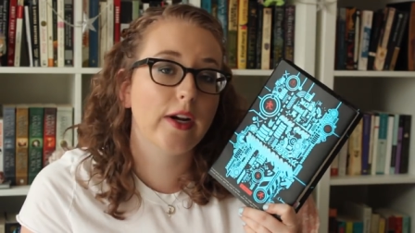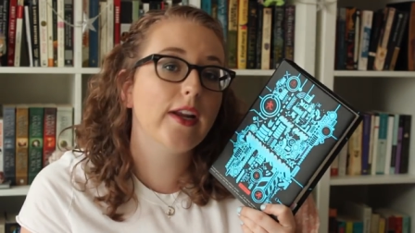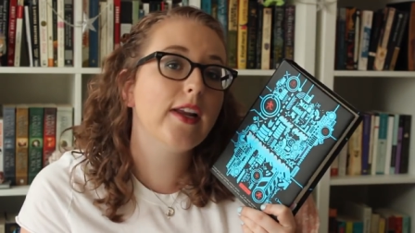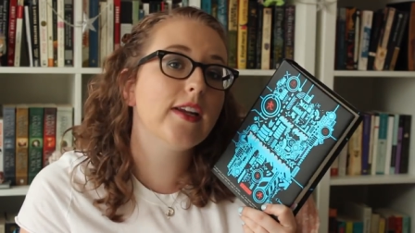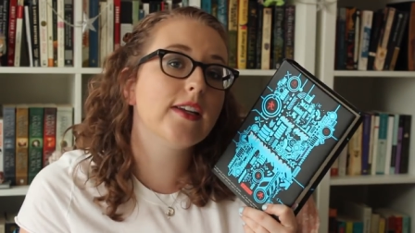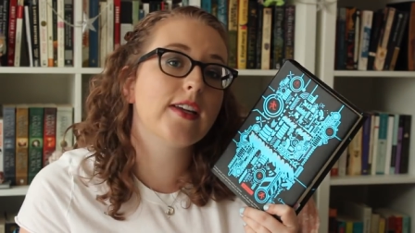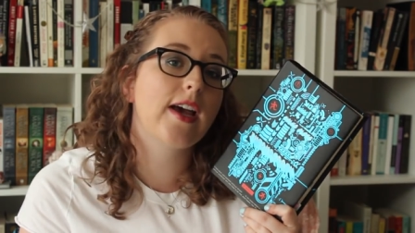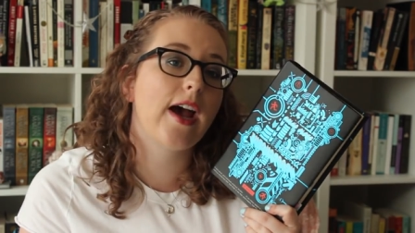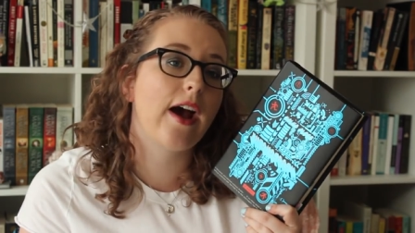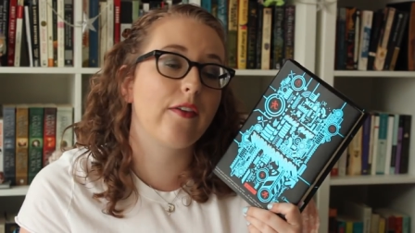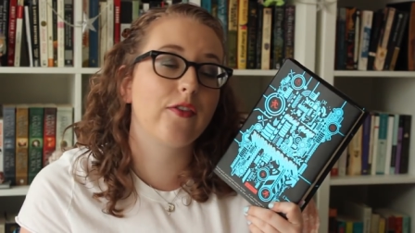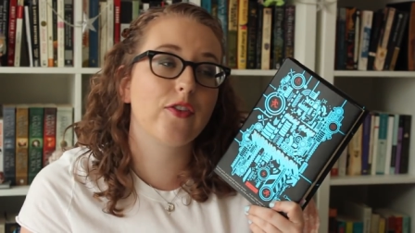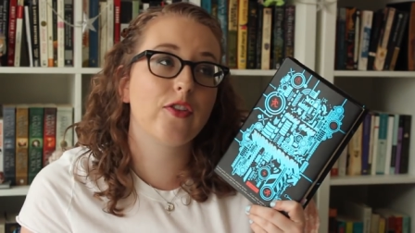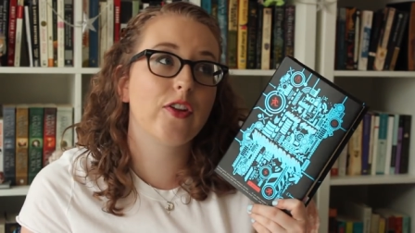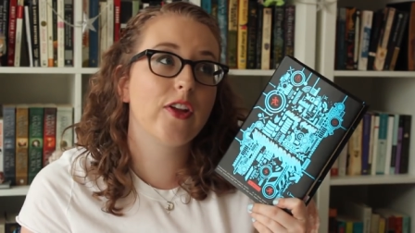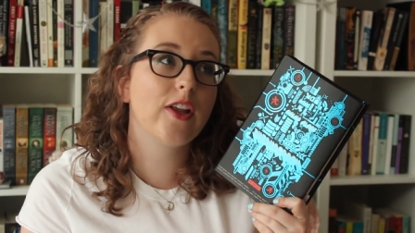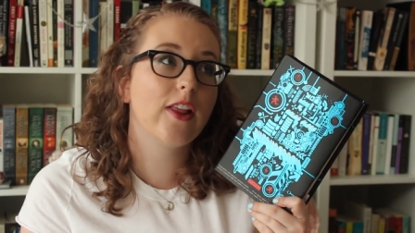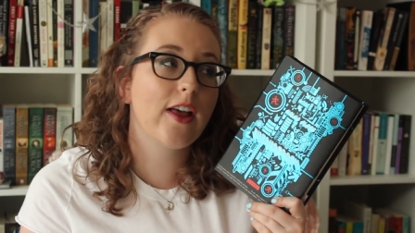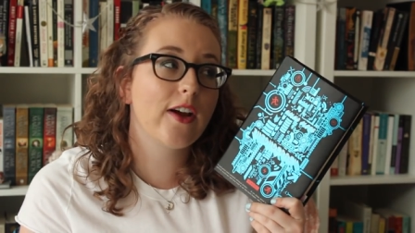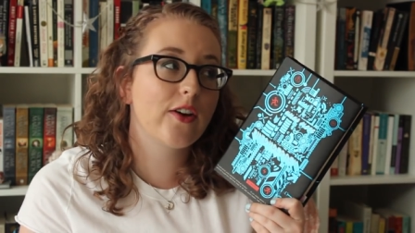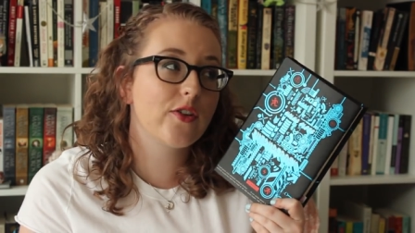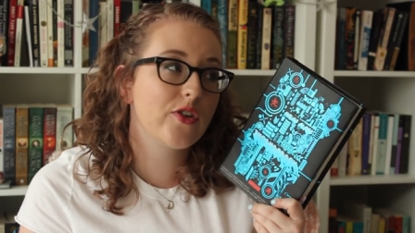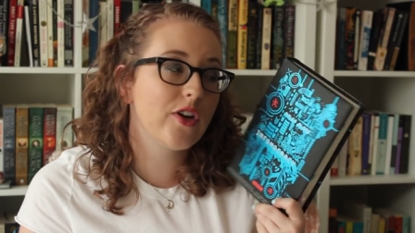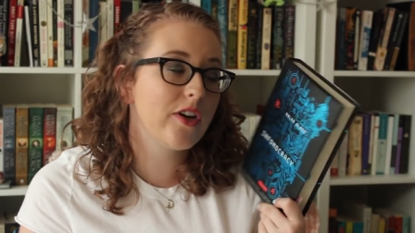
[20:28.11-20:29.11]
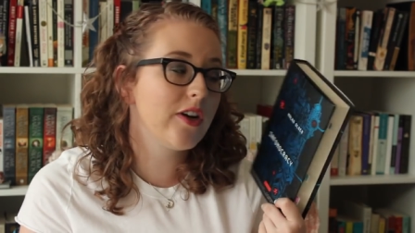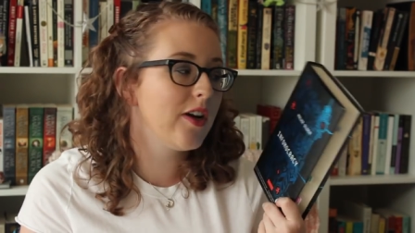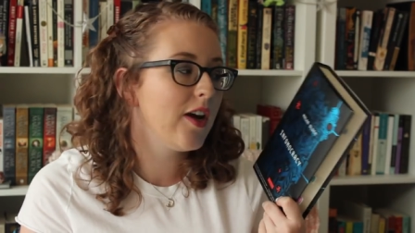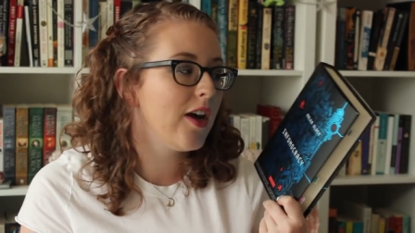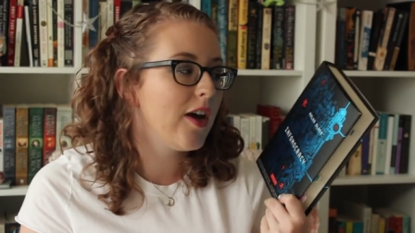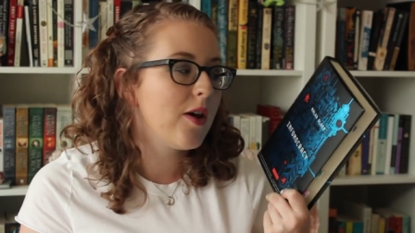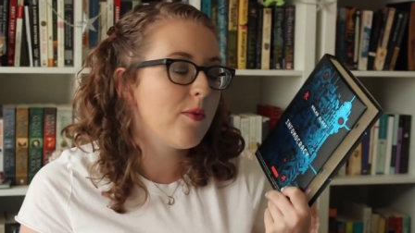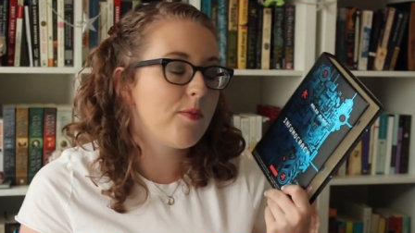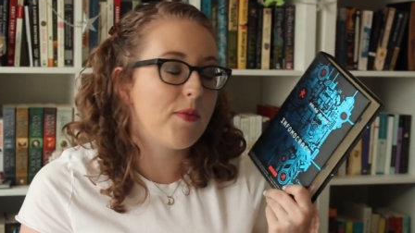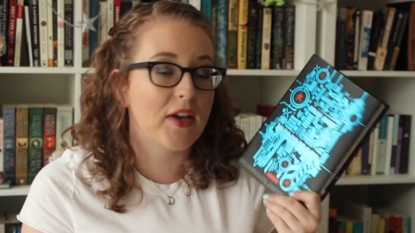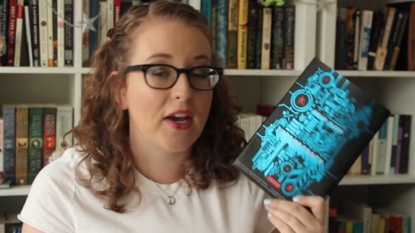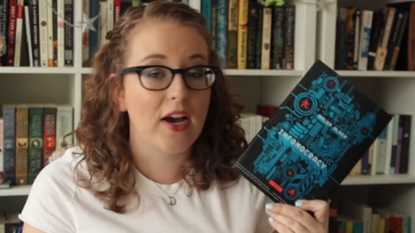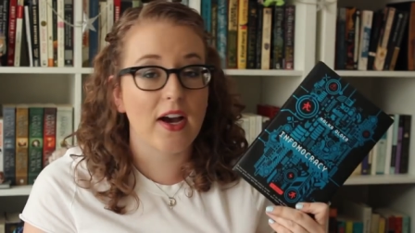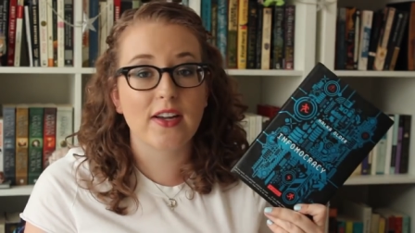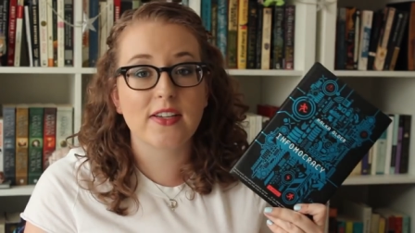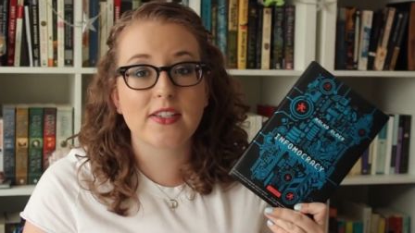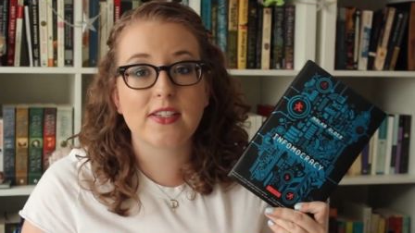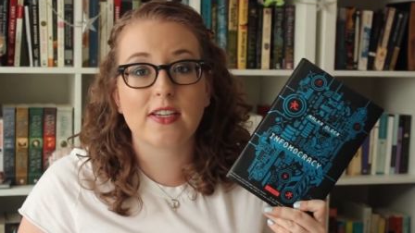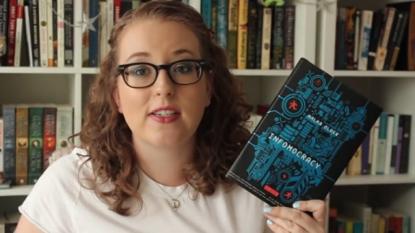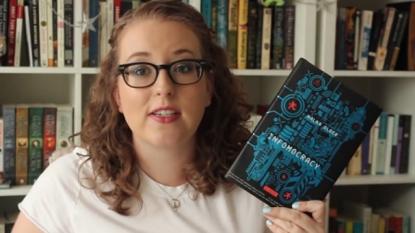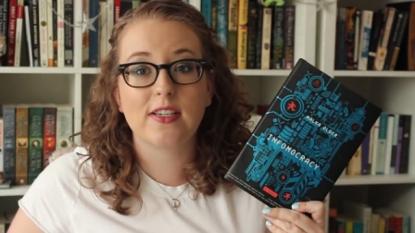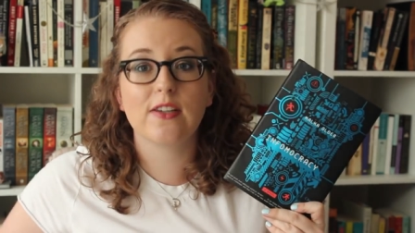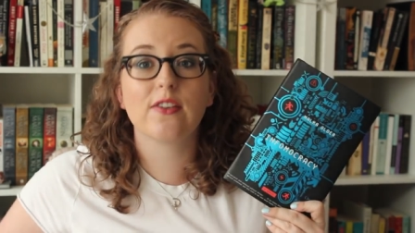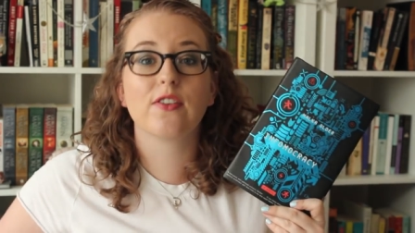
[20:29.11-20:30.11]
it after the election because
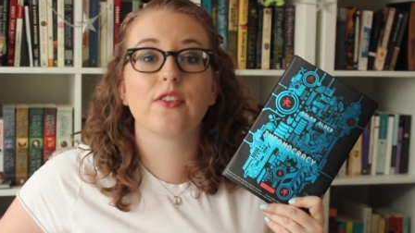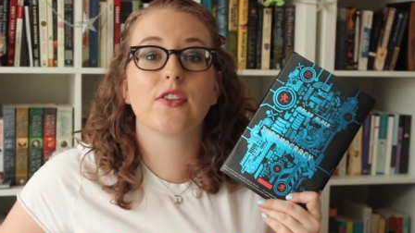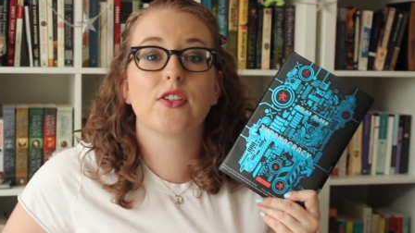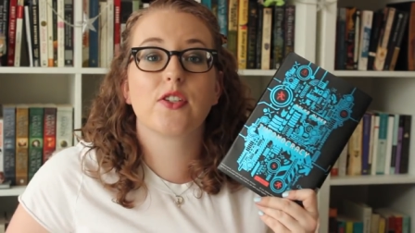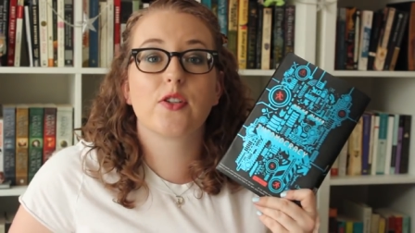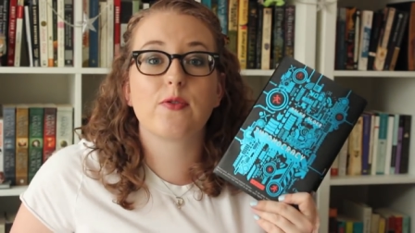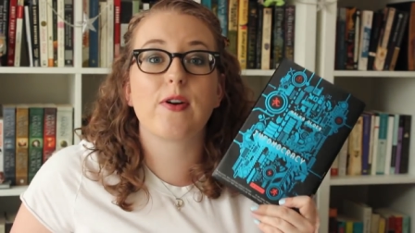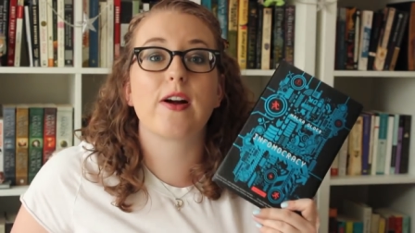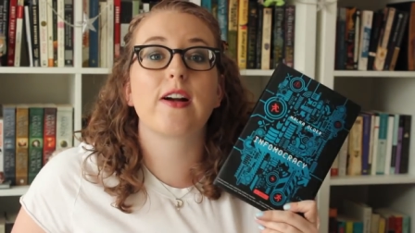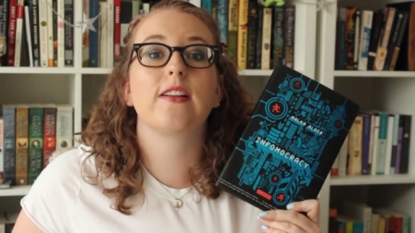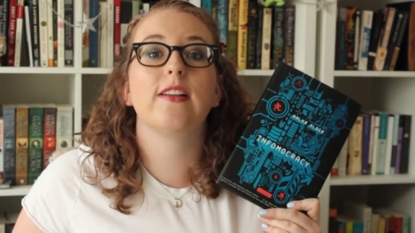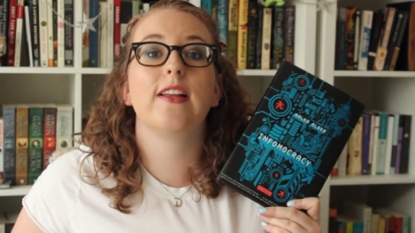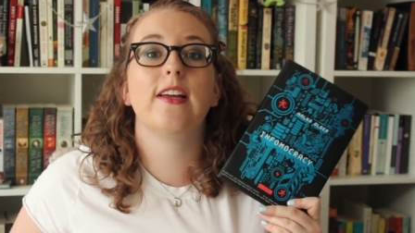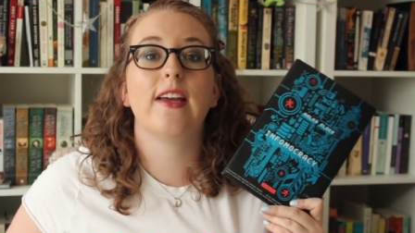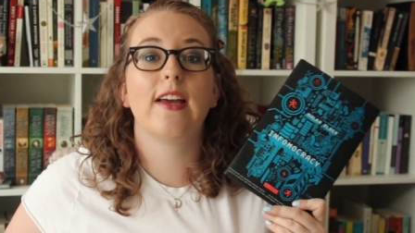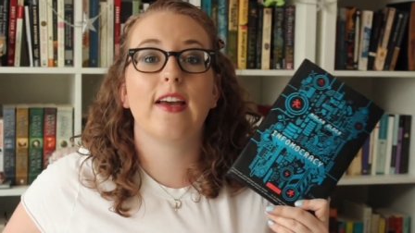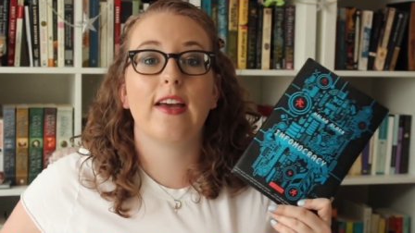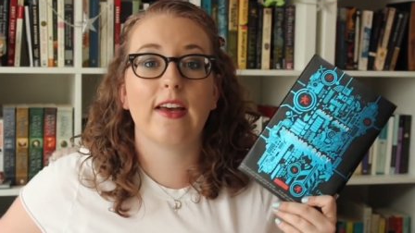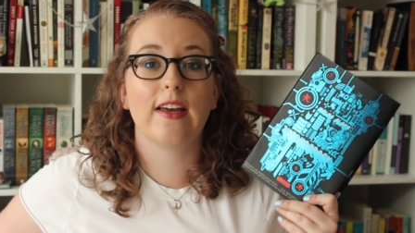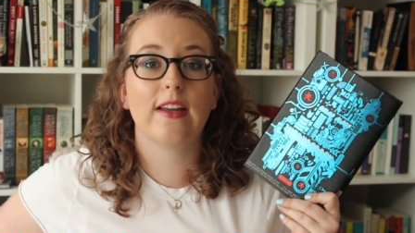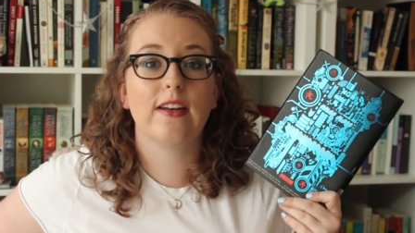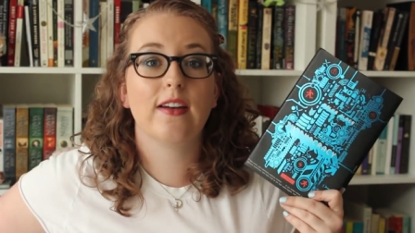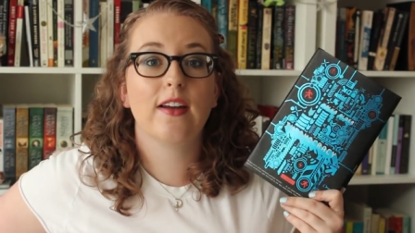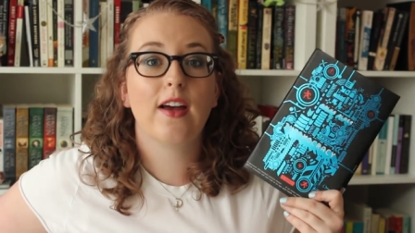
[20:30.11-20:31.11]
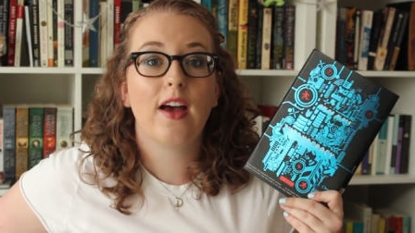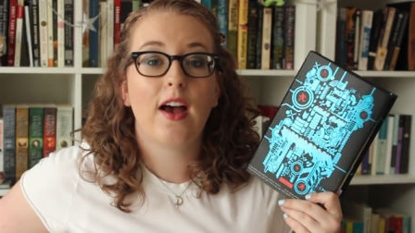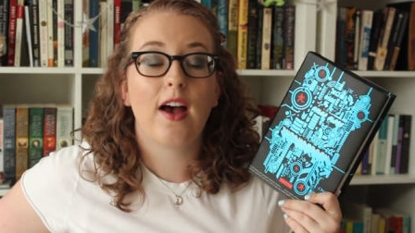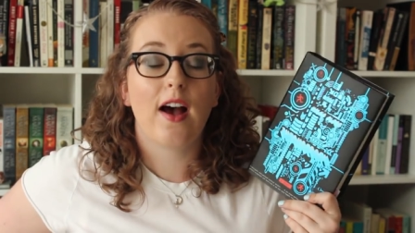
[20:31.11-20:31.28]
it deals directly in